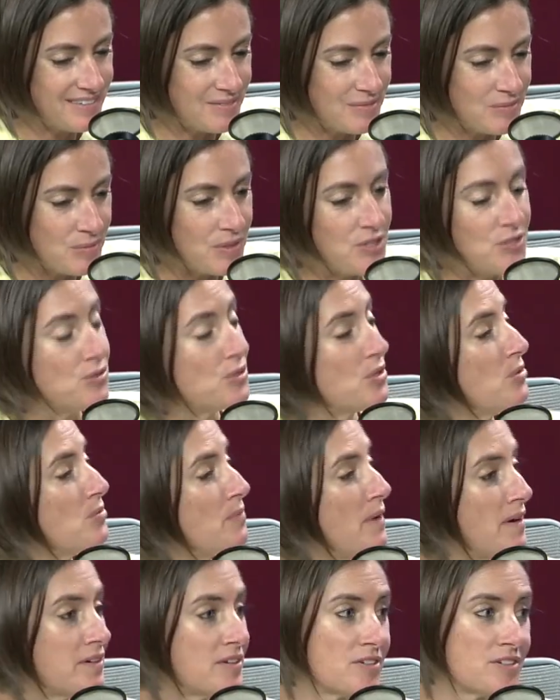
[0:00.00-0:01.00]
when you go
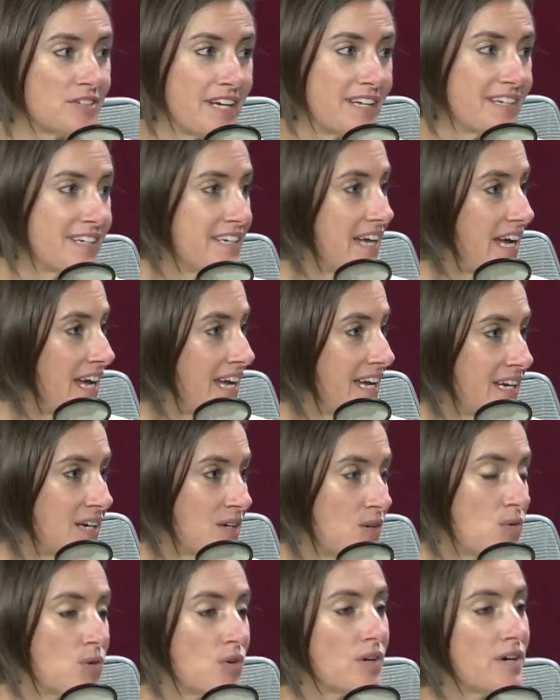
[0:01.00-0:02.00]
about your day-to-day
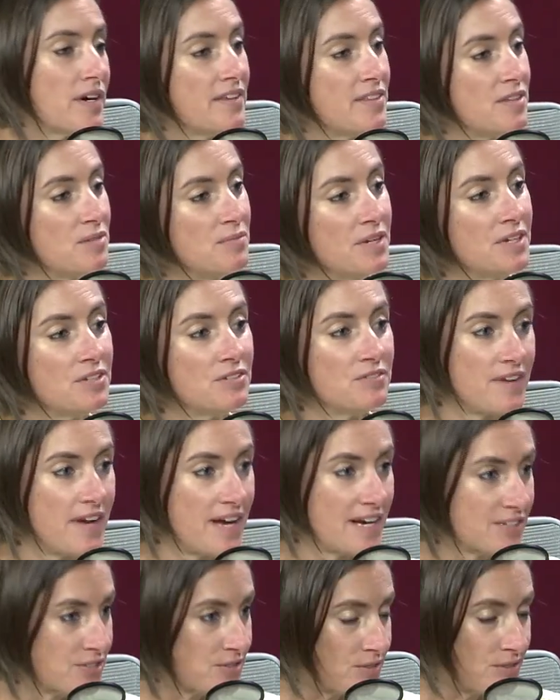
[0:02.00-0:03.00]
or at the
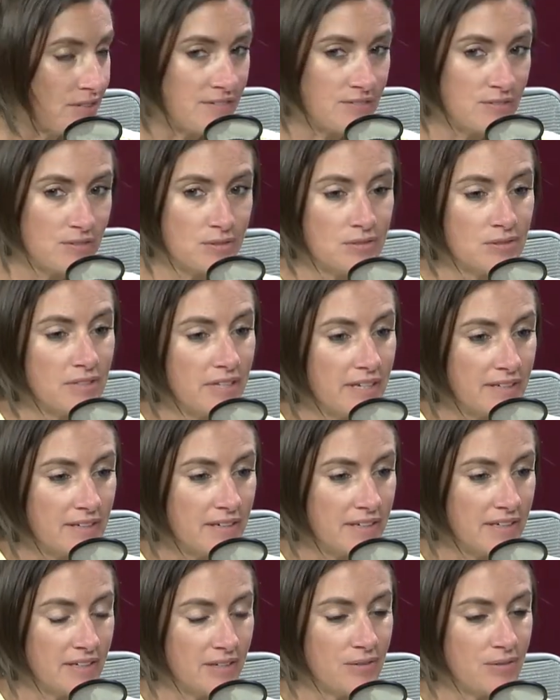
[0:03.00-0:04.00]
manufacturer level, like,
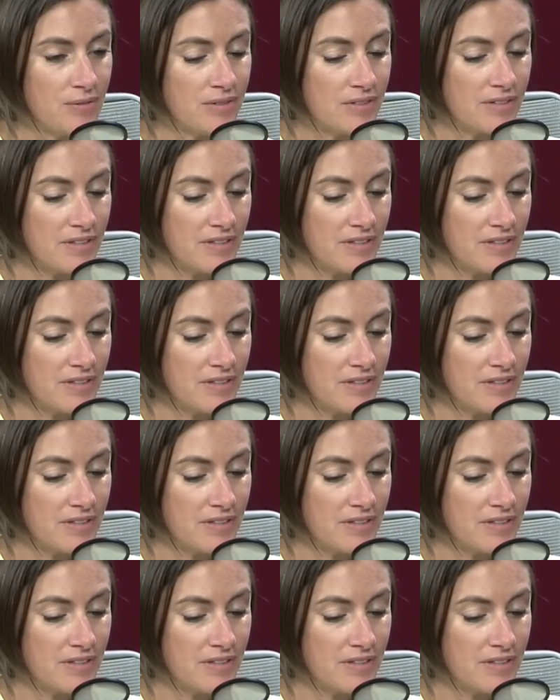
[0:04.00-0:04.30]
you know,